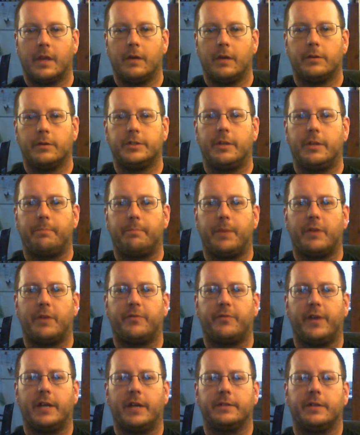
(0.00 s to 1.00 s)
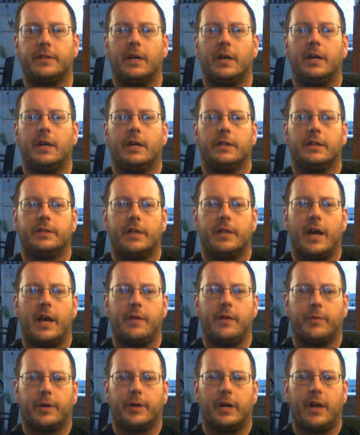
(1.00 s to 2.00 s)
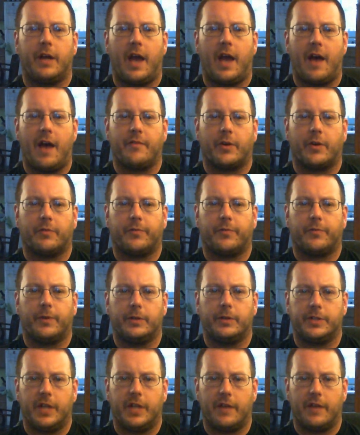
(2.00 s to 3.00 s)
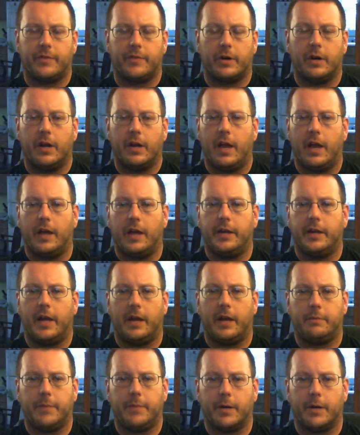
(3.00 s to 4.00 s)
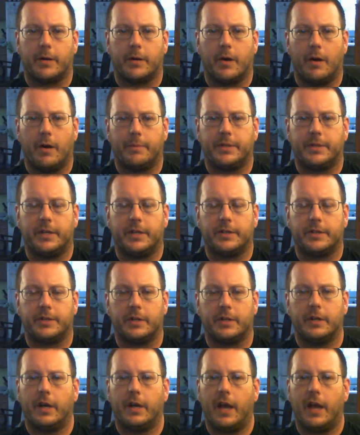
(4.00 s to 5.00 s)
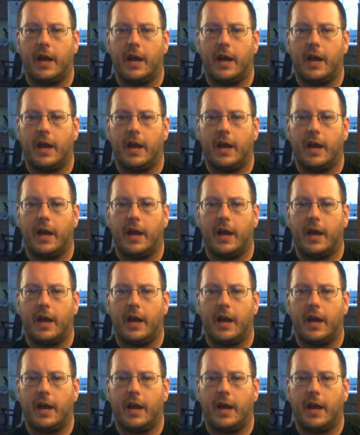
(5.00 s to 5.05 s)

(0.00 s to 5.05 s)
What's up, beer fans? Tonight we're going to have our first ever head-to-head beer competition,